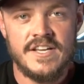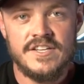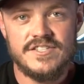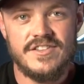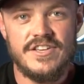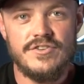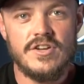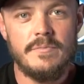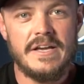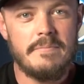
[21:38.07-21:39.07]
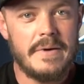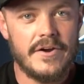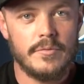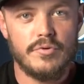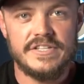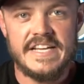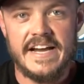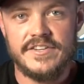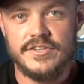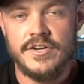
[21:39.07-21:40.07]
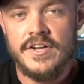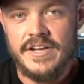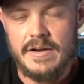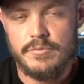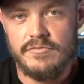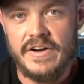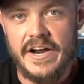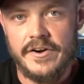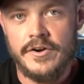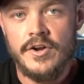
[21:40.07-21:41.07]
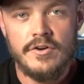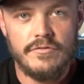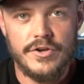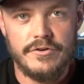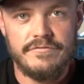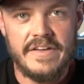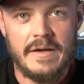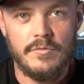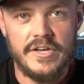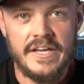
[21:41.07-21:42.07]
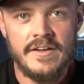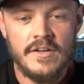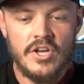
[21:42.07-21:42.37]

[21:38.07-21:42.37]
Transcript: so that you can be a better protector and provider for your family.